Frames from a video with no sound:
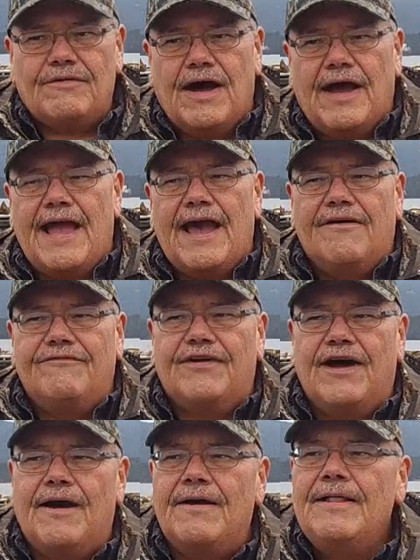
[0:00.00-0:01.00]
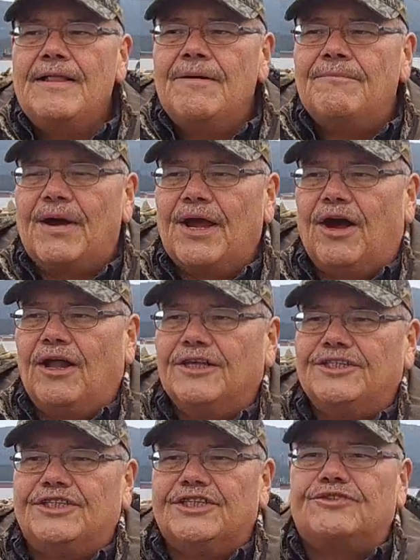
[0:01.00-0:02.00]
I have a
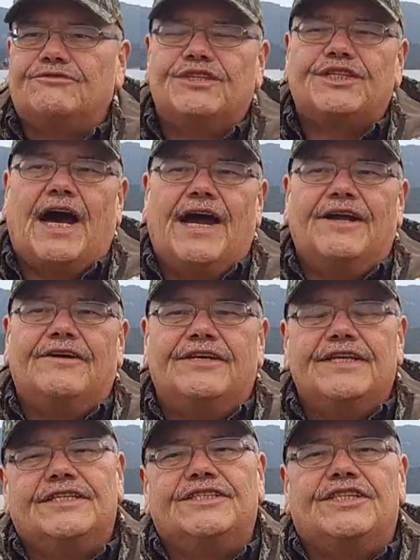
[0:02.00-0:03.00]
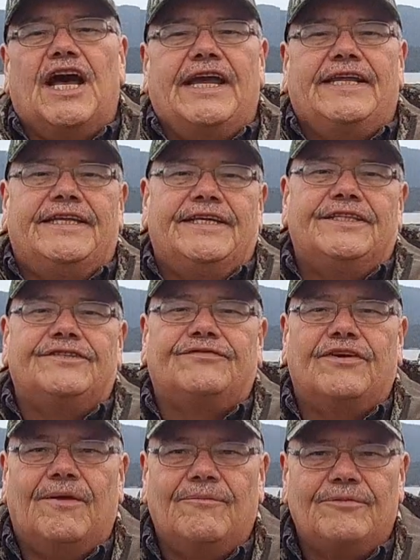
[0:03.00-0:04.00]
biologist retired in his 90s
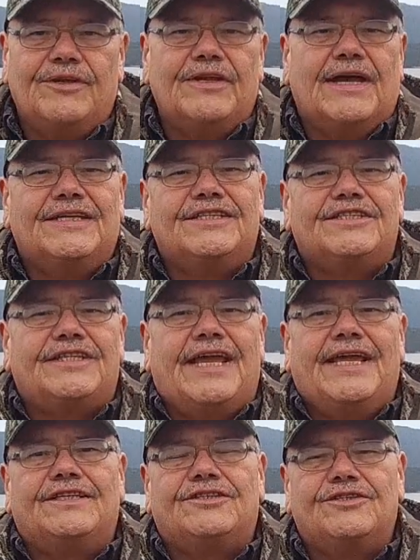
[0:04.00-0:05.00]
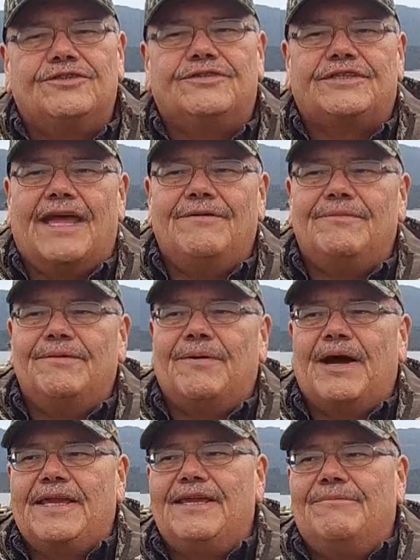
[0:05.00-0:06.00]
from the United States who sent me
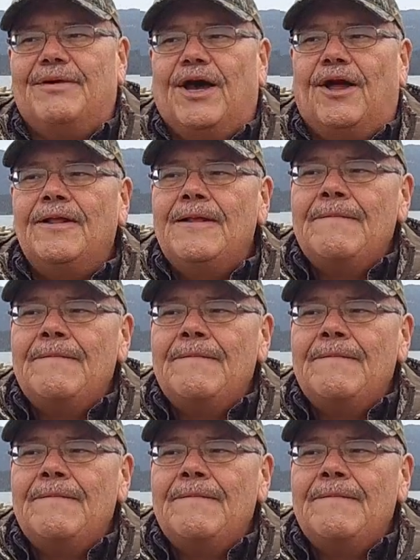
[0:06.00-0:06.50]
by email